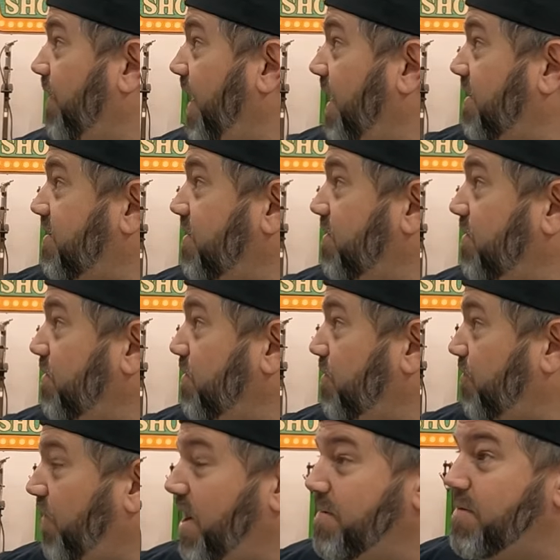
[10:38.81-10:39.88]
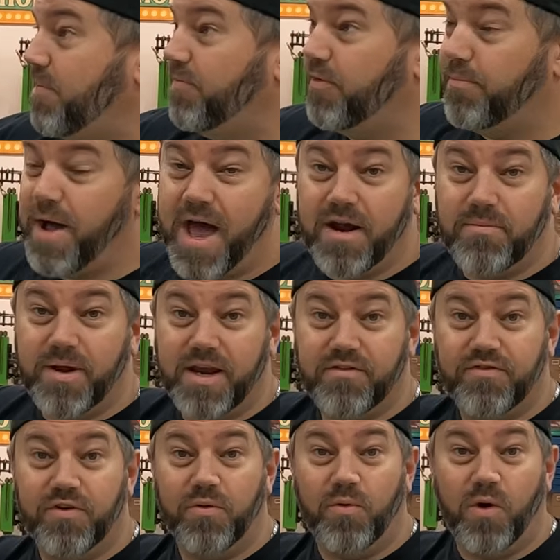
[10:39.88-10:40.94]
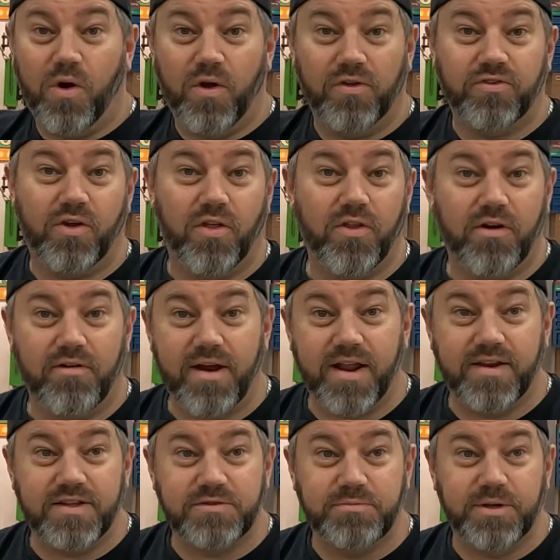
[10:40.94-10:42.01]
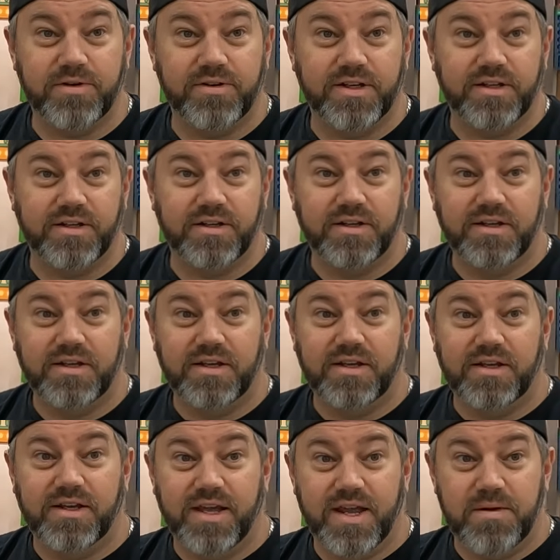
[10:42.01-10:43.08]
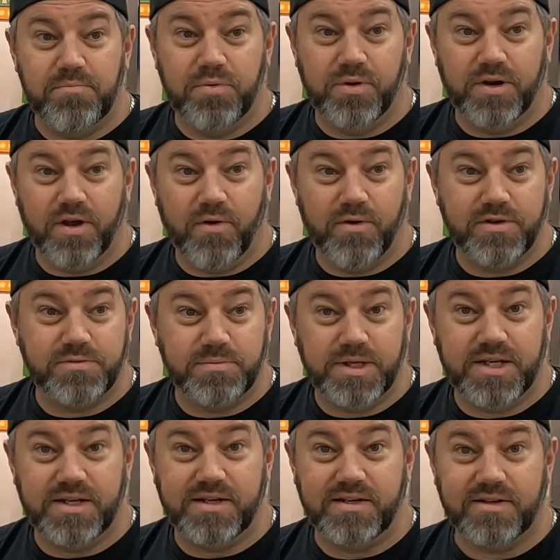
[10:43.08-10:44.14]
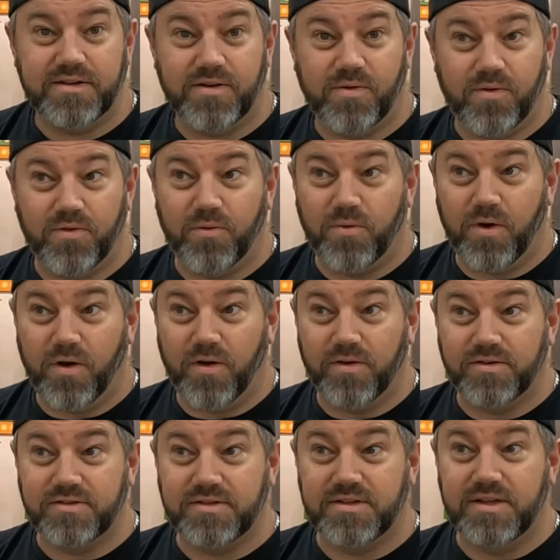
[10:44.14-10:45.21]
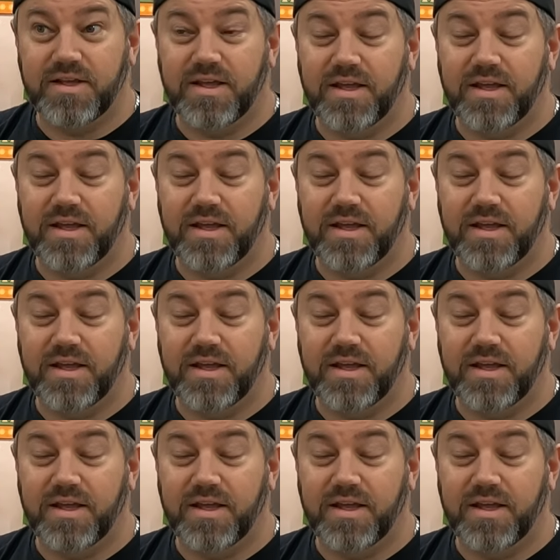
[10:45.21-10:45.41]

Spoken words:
and to frame up the bottom 8-foot walls all the way around this building and put OSB on the walls.